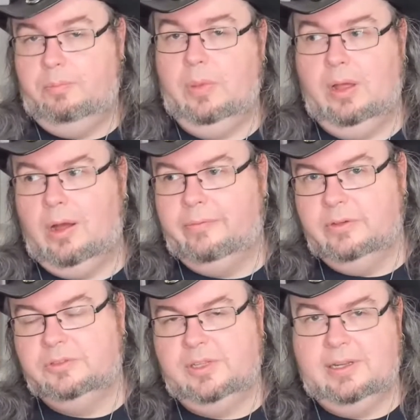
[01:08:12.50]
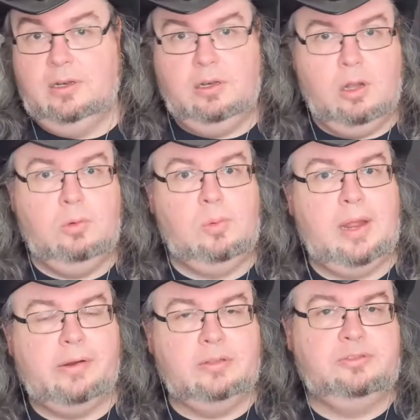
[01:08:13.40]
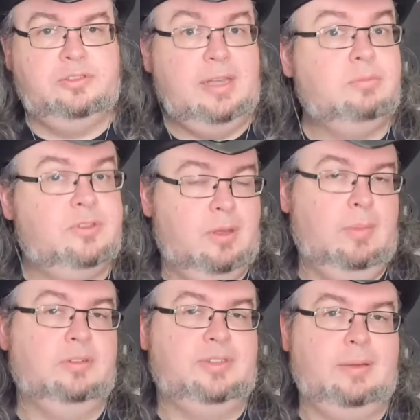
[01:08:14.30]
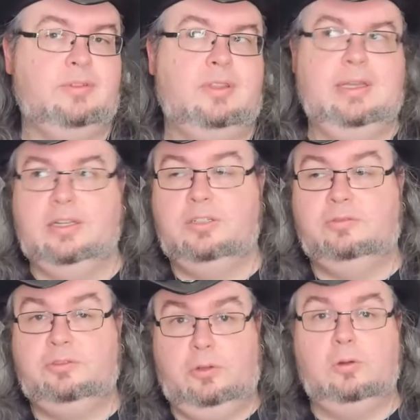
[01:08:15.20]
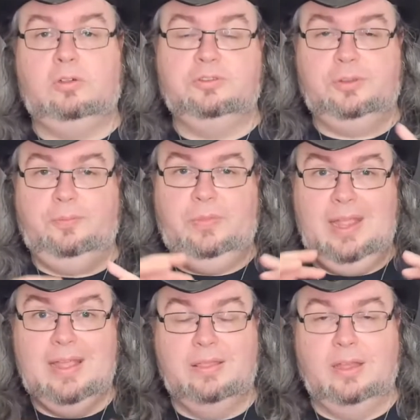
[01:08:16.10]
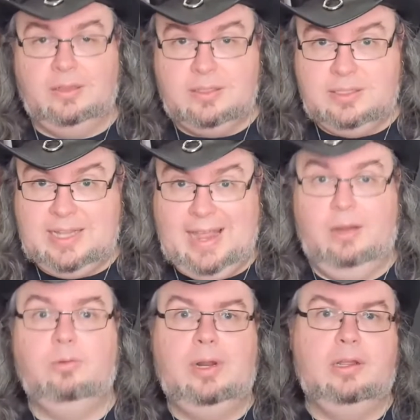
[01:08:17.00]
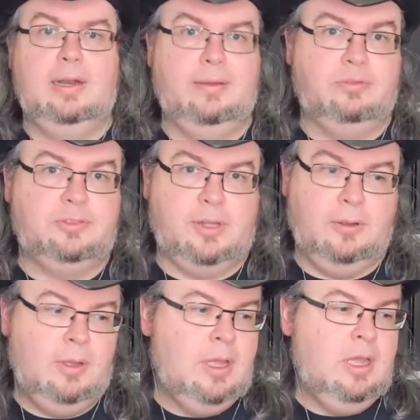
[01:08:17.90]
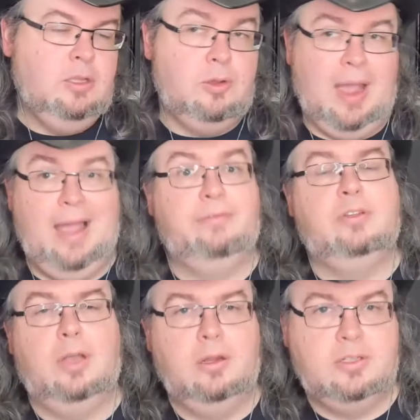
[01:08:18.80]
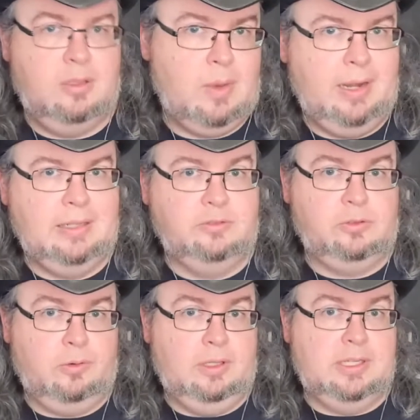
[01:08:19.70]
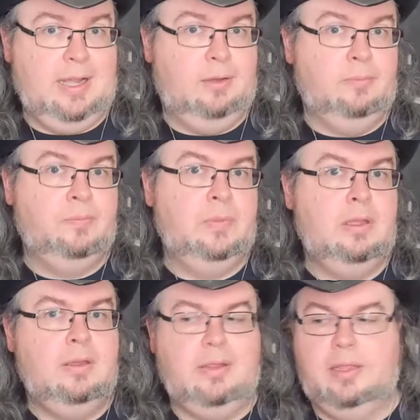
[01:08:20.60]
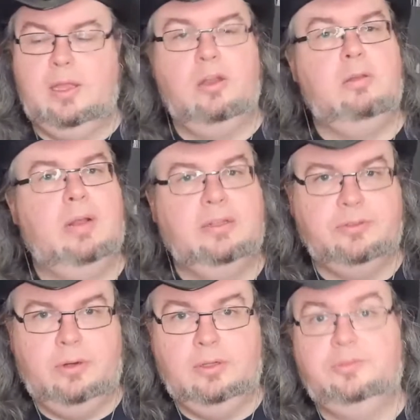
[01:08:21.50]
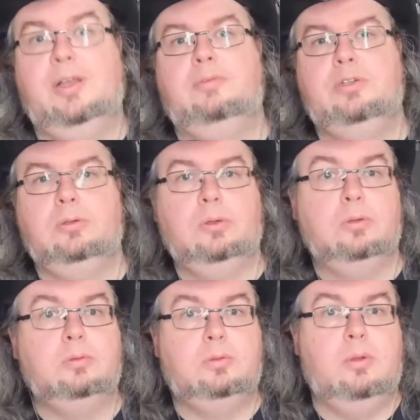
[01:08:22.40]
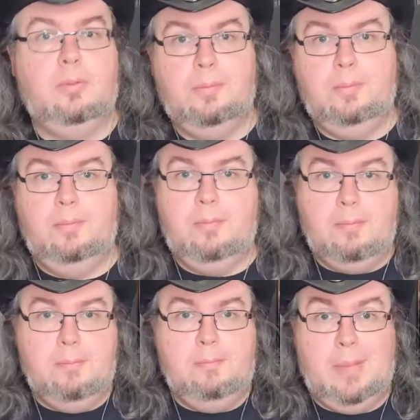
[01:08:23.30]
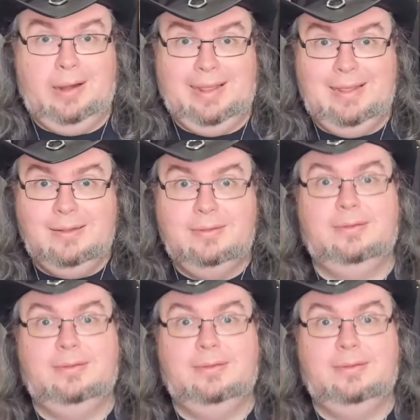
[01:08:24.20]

but obviously nowhere accepts them except the stores in the town where you live. So you have to go to the mining and storing town. They're the only place that will accept your money,